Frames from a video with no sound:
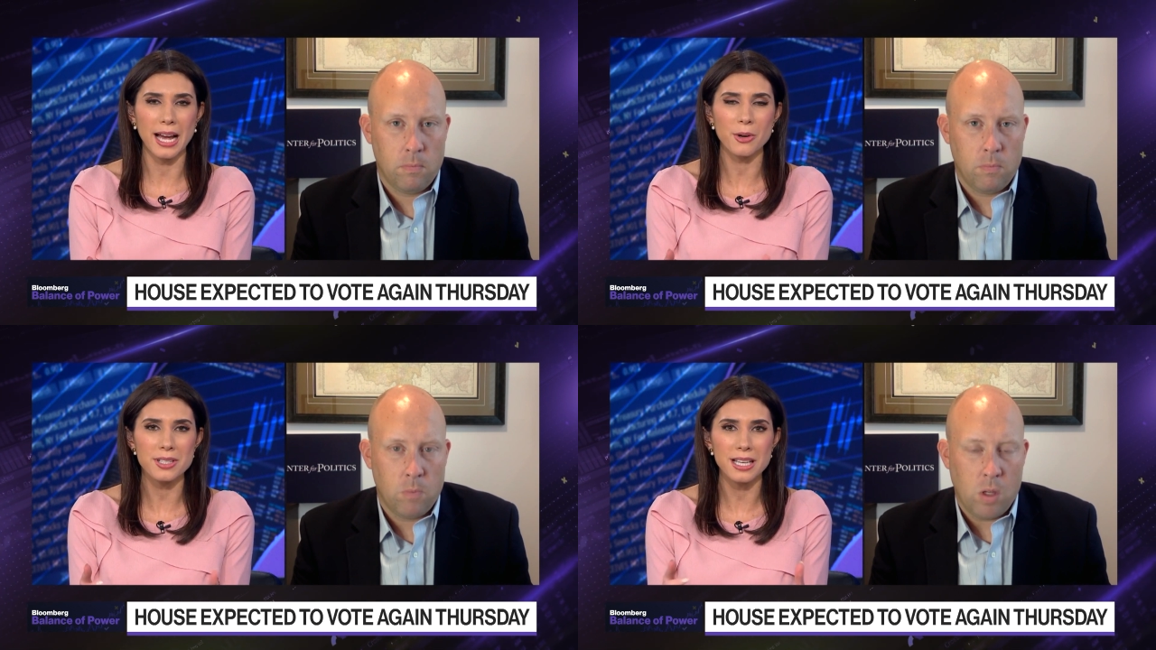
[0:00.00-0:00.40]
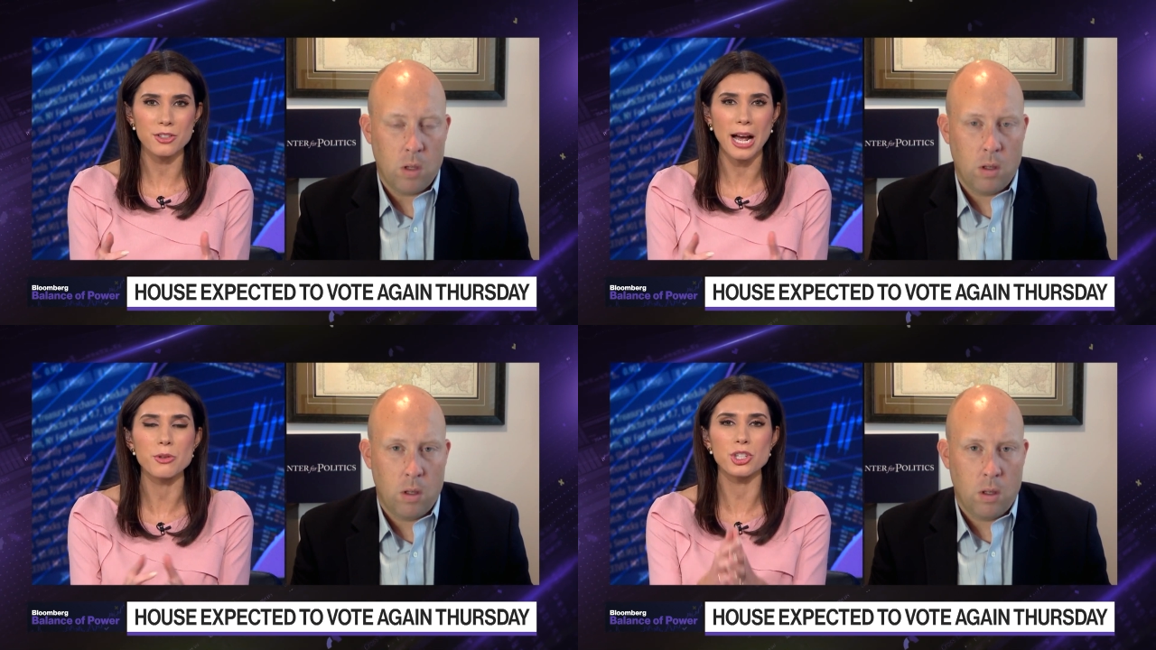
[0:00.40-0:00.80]
Speaker 1: How does
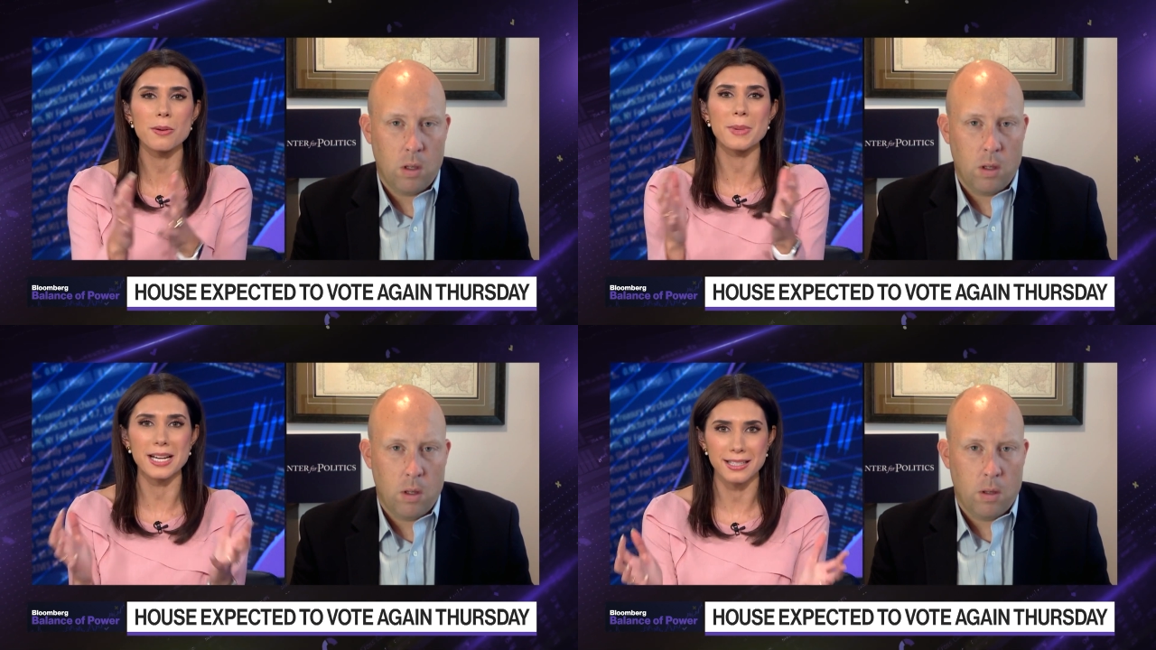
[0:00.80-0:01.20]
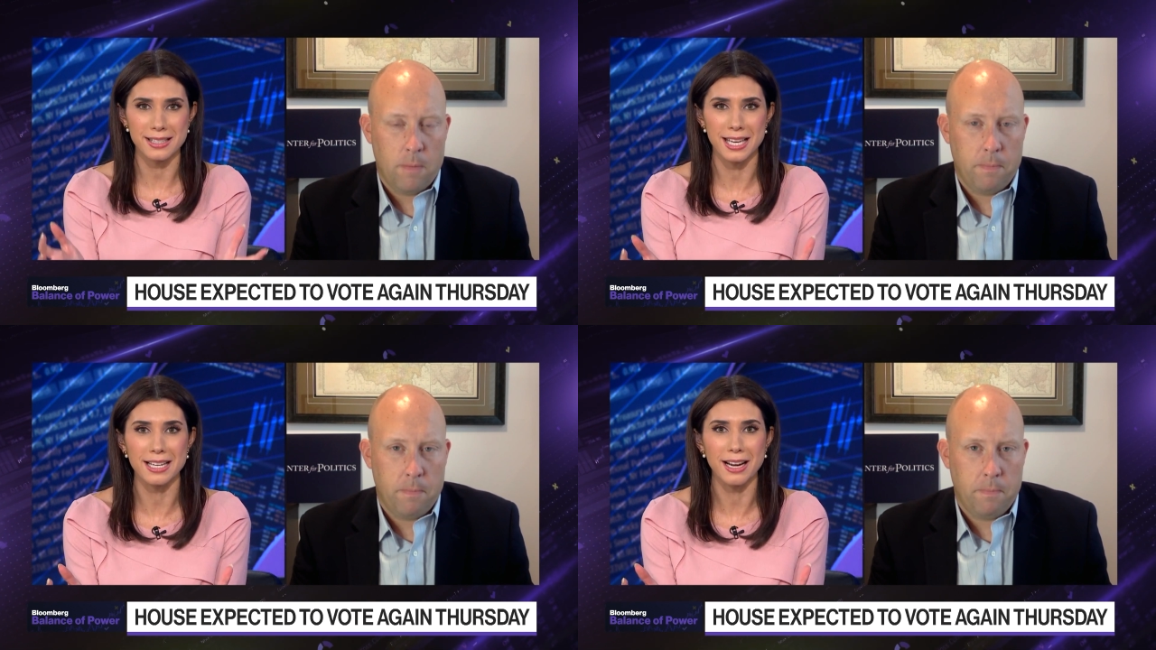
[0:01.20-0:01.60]
that, how should it make us
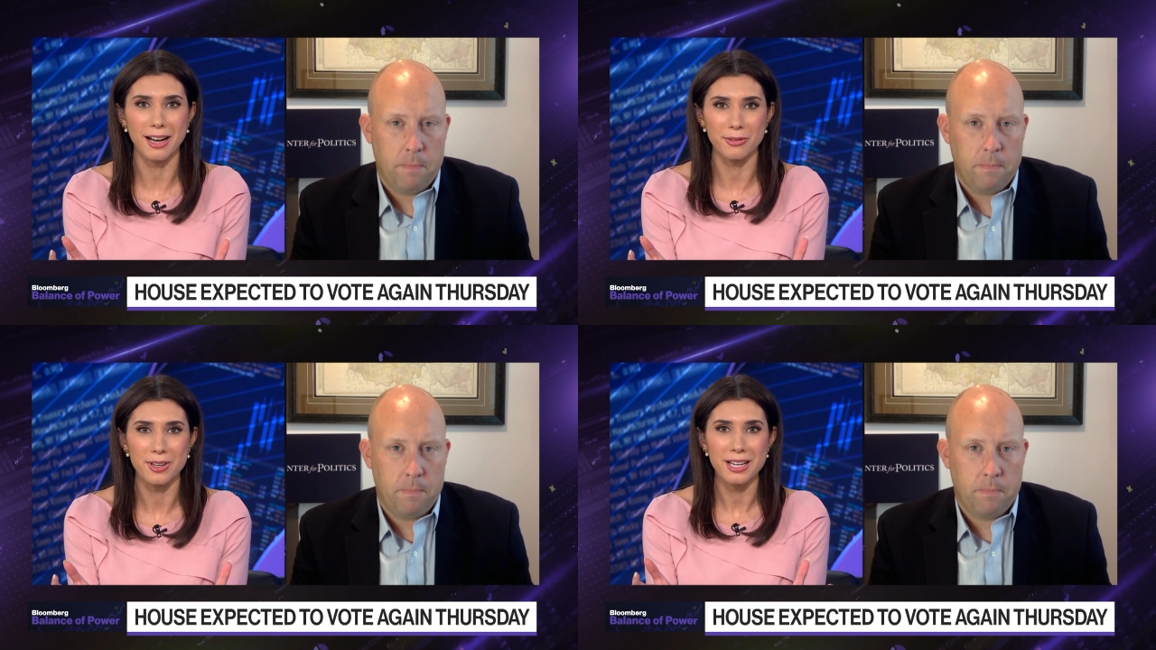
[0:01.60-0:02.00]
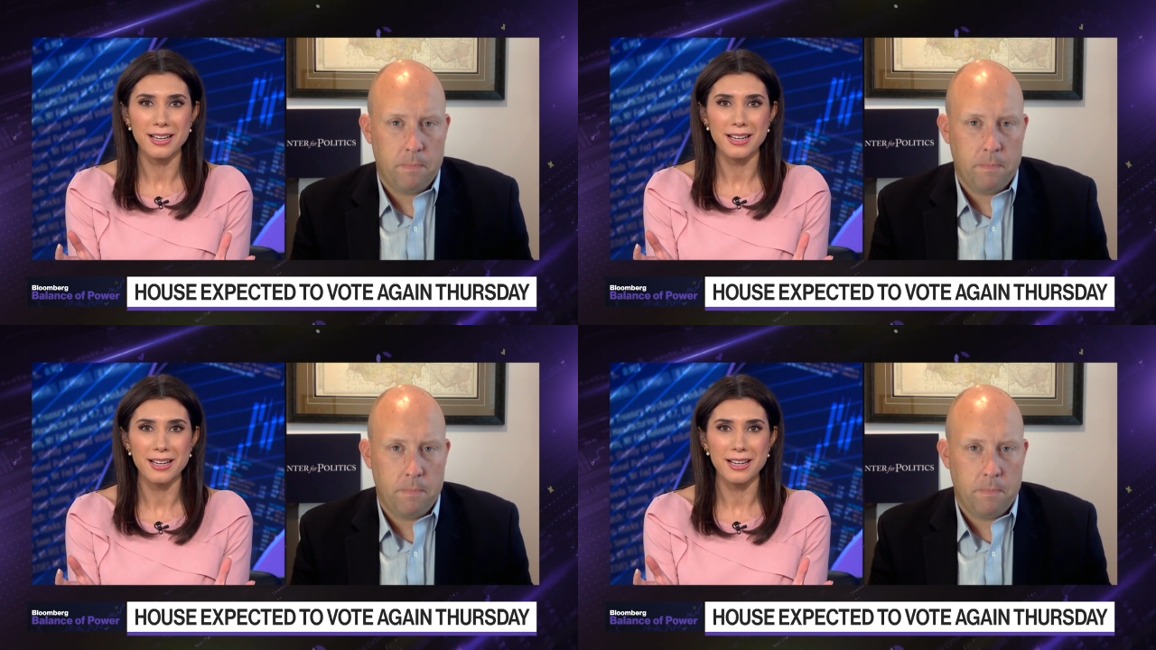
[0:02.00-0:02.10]
think of,